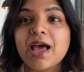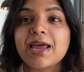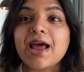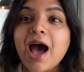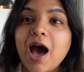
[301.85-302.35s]

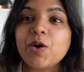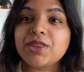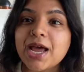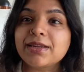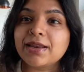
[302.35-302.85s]
and how
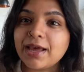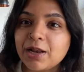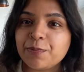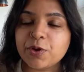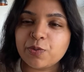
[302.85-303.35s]
that can
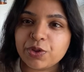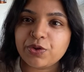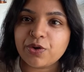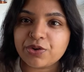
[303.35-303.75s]
help you with your